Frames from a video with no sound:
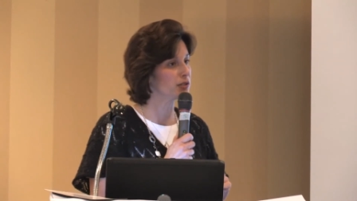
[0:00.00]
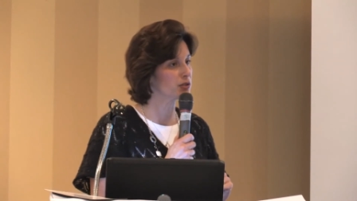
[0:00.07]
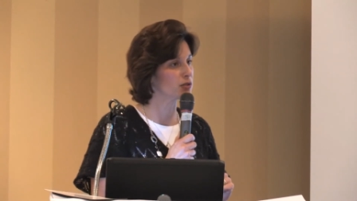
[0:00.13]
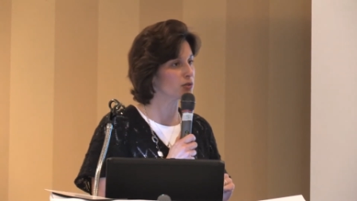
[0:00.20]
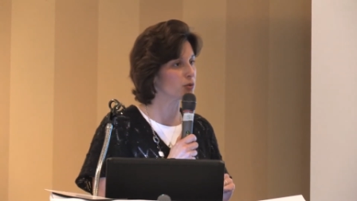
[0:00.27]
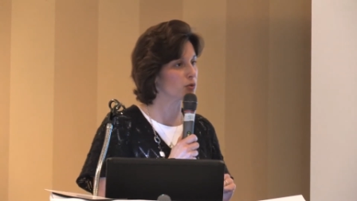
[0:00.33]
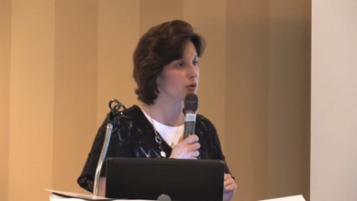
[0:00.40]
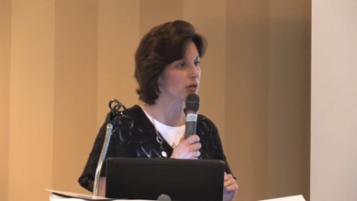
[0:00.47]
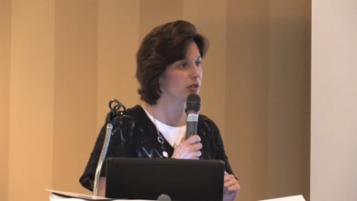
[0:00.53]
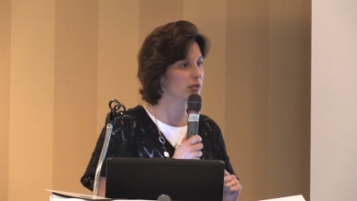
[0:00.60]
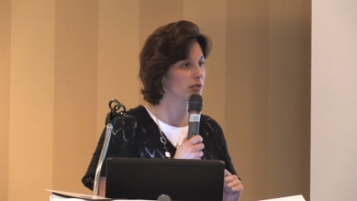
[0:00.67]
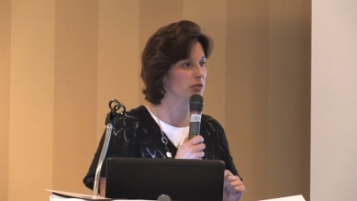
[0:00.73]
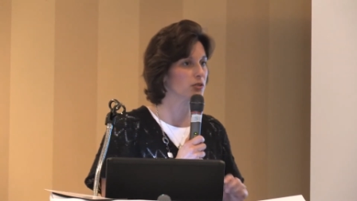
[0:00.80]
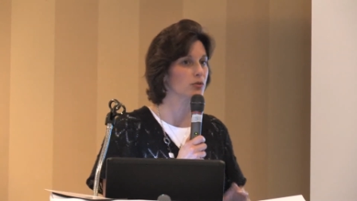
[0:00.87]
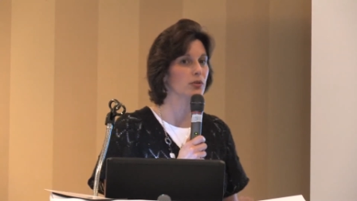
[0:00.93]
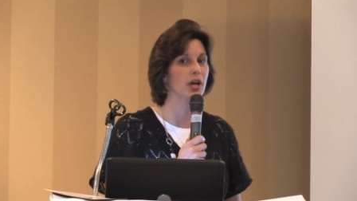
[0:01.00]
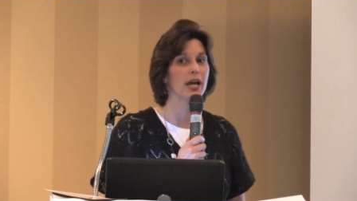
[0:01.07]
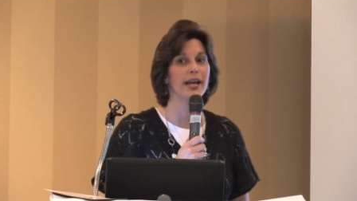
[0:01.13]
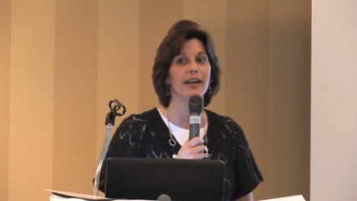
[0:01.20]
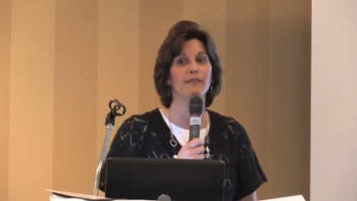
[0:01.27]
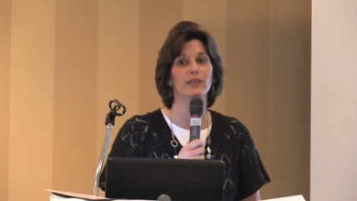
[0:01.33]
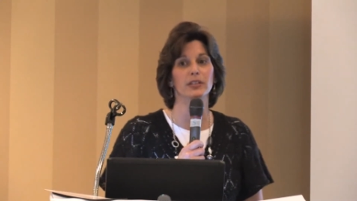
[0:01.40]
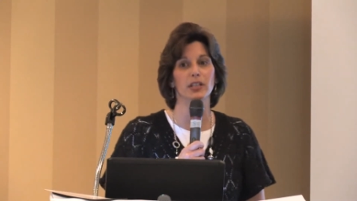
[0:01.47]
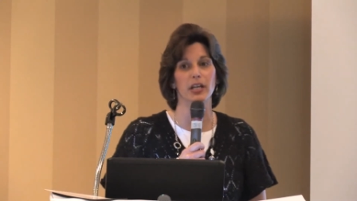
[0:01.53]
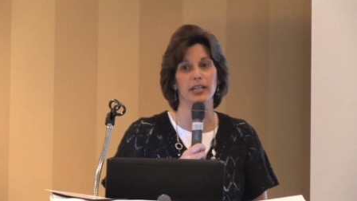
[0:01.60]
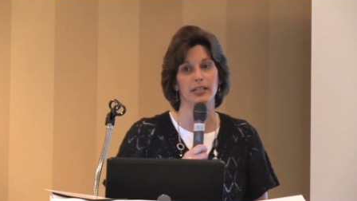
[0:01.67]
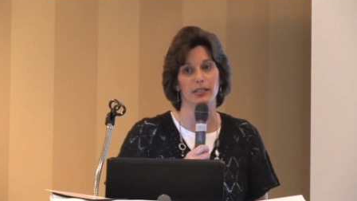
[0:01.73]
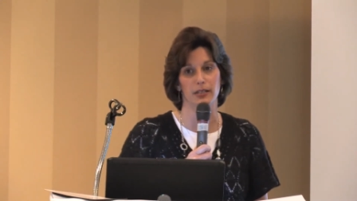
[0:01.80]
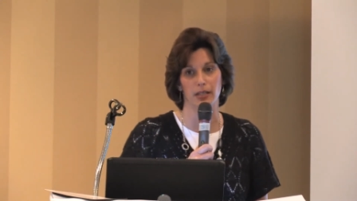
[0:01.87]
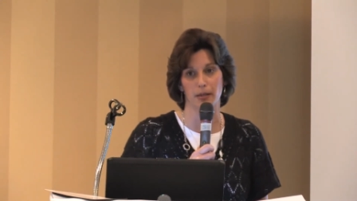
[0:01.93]
store do not have a
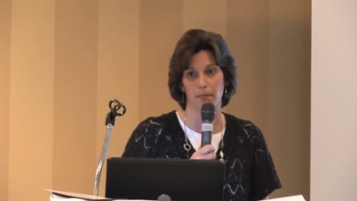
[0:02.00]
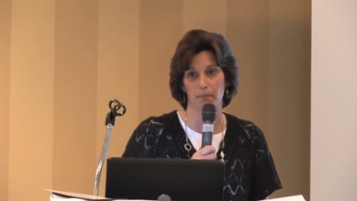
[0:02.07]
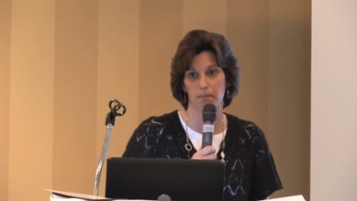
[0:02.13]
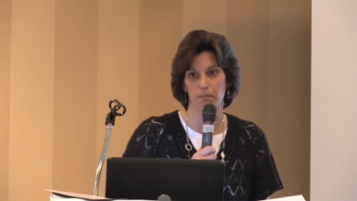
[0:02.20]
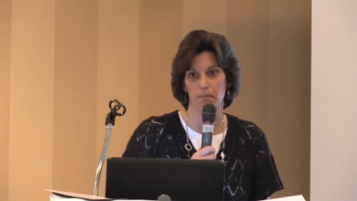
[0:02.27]
light in them.